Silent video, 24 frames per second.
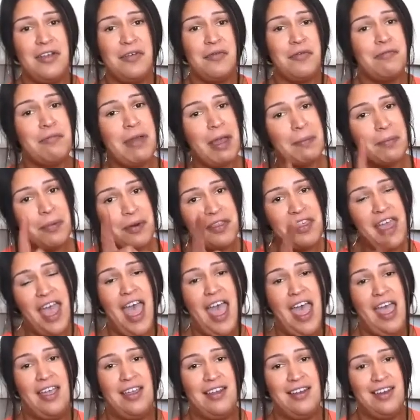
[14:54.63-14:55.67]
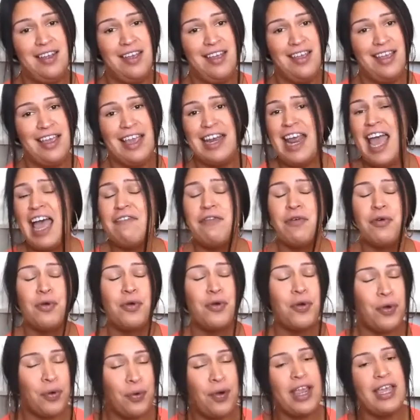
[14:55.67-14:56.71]
Remember that and have a
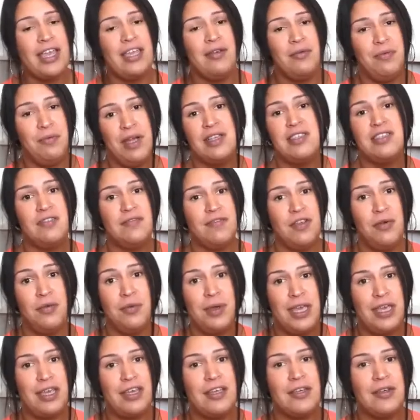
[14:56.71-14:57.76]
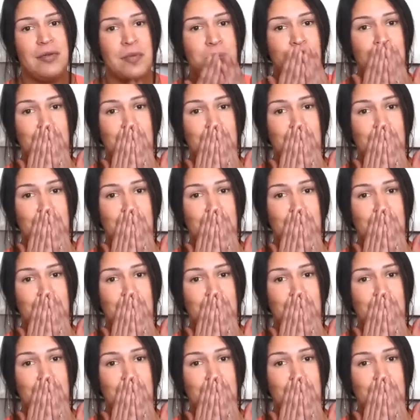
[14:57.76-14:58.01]
great rest of your week.